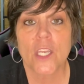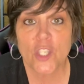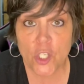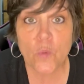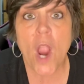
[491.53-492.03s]

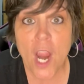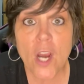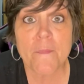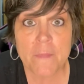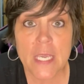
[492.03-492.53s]
to
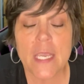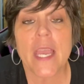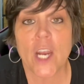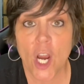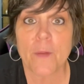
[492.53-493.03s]
hurt me
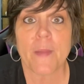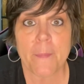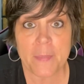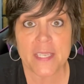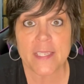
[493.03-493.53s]
and hurt my
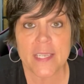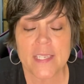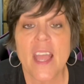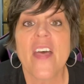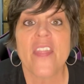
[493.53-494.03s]
business.
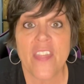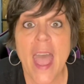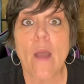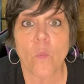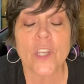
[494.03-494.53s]

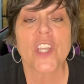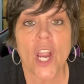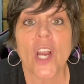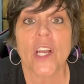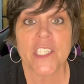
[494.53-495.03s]
That was
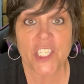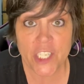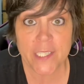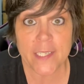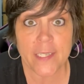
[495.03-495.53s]
her
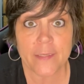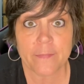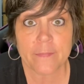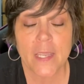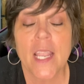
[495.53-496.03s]
agenda.
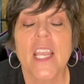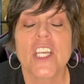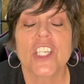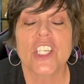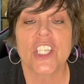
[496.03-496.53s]

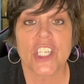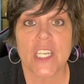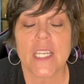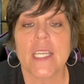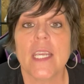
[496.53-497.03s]

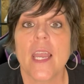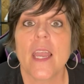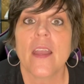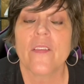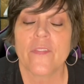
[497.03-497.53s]
She
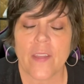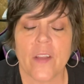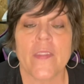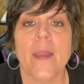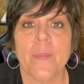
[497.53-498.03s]

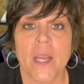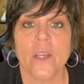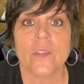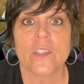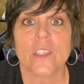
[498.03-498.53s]
found that
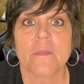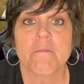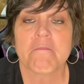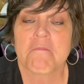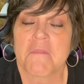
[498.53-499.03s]
post,
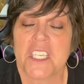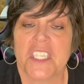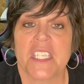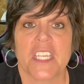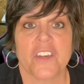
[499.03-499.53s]

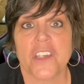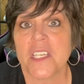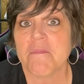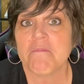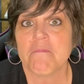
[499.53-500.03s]
considered
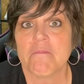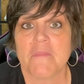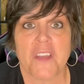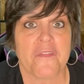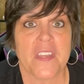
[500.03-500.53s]
it
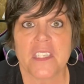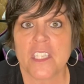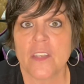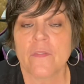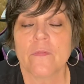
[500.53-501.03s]

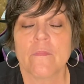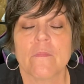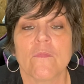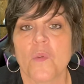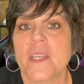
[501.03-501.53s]
offensive,
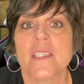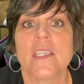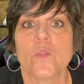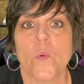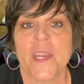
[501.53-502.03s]

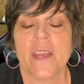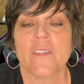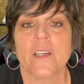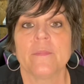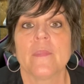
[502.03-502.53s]
racist,
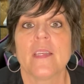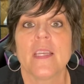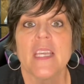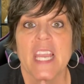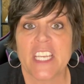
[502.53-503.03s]
whatever,
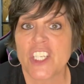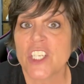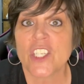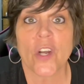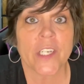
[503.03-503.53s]
and she
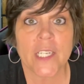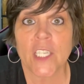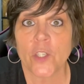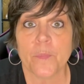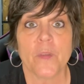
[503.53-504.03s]
started a
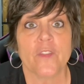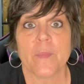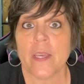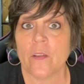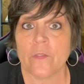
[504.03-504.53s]
little
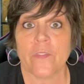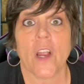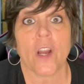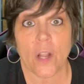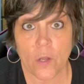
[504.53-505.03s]
movement on
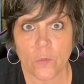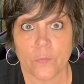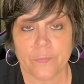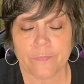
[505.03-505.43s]
her own.